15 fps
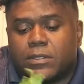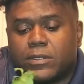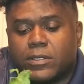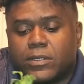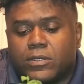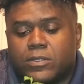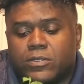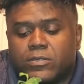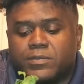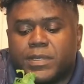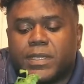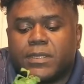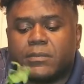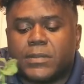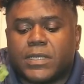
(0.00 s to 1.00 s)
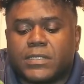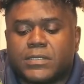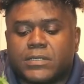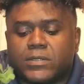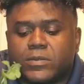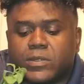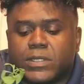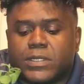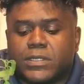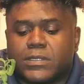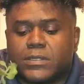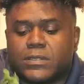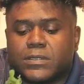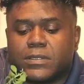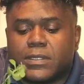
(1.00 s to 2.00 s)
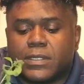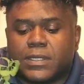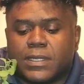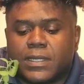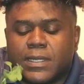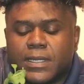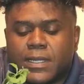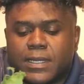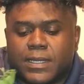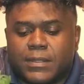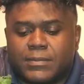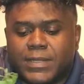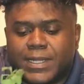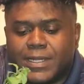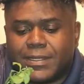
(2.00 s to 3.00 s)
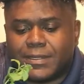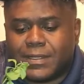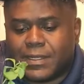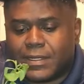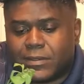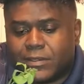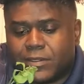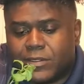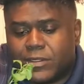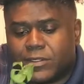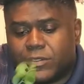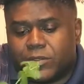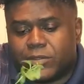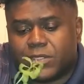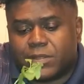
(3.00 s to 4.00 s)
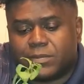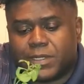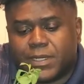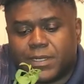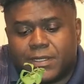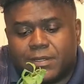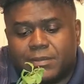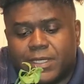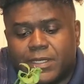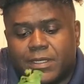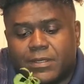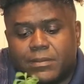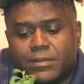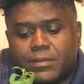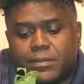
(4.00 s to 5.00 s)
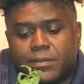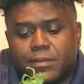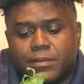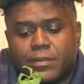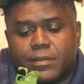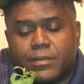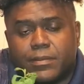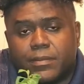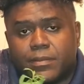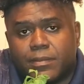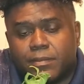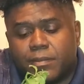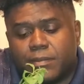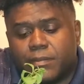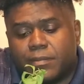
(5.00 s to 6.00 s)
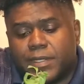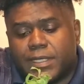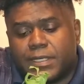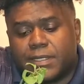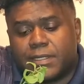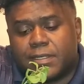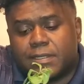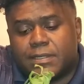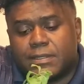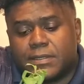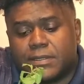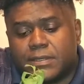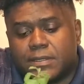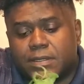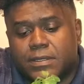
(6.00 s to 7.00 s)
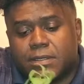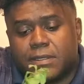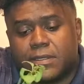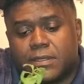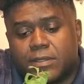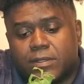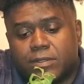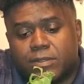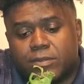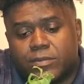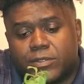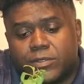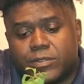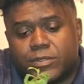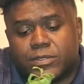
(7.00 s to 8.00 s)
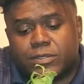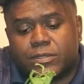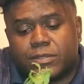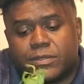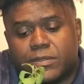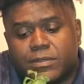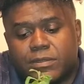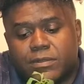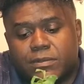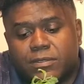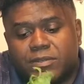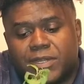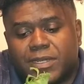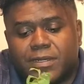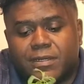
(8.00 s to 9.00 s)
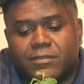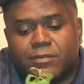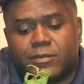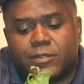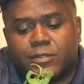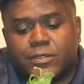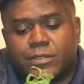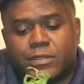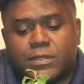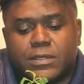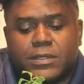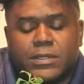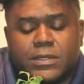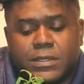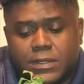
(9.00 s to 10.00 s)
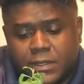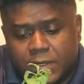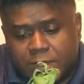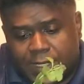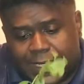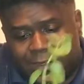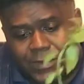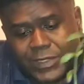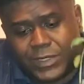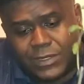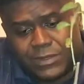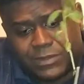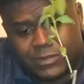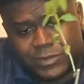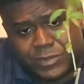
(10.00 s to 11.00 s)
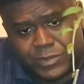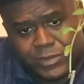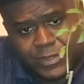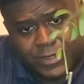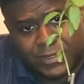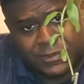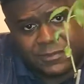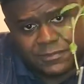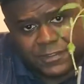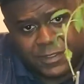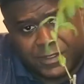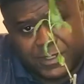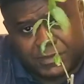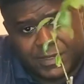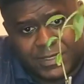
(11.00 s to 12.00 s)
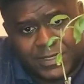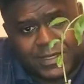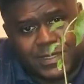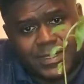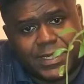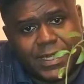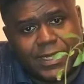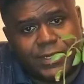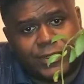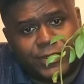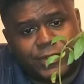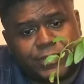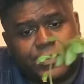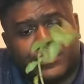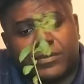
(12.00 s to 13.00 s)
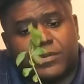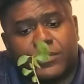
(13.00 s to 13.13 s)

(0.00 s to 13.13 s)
You can use peat moss as well. I'm not yet going to use a potting medium because the roots, they're not enough roots. I want to get the roots to fill up this container